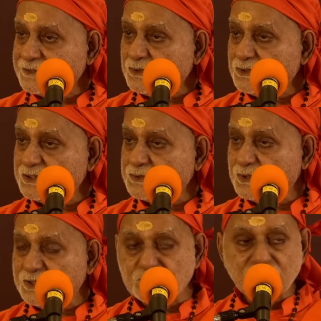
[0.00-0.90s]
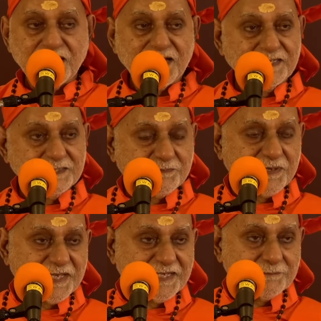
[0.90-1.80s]
So the sukha-dukkha
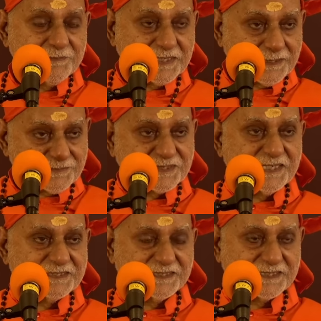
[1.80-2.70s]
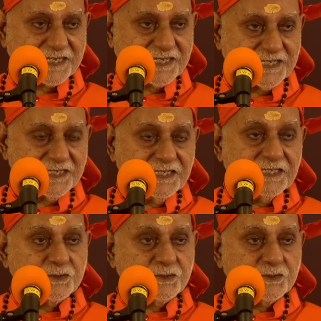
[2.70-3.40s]
display becomes necessary